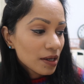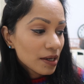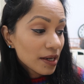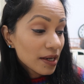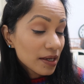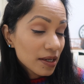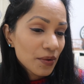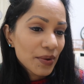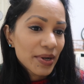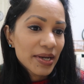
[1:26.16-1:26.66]

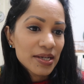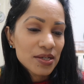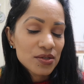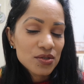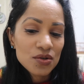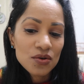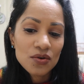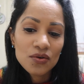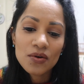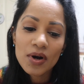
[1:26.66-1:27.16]
Anyway,
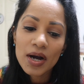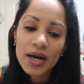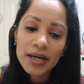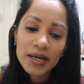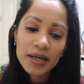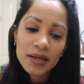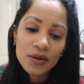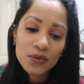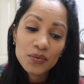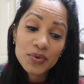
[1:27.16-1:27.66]
so
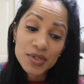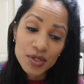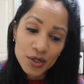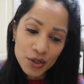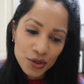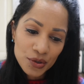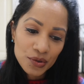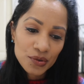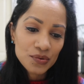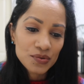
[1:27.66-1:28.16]
I was
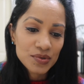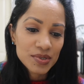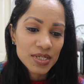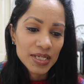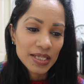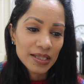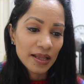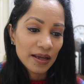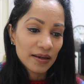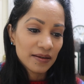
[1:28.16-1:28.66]

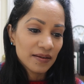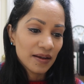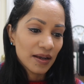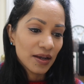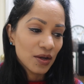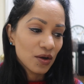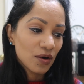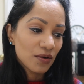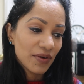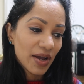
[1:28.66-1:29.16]
accused that
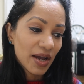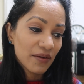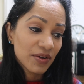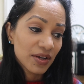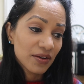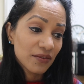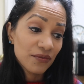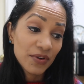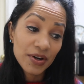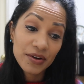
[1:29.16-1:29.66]
day of
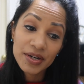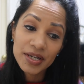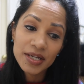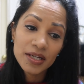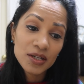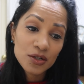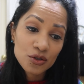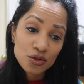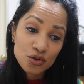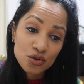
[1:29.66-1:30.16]
having
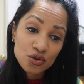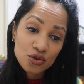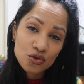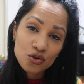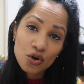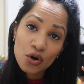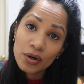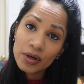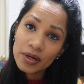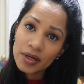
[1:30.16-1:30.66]
very
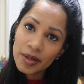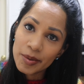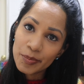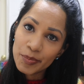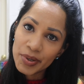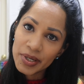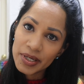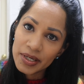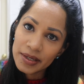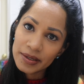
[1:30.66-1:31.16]
strong
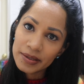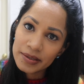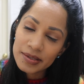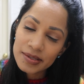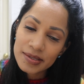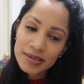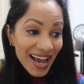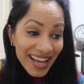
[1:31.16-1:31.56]
opinions,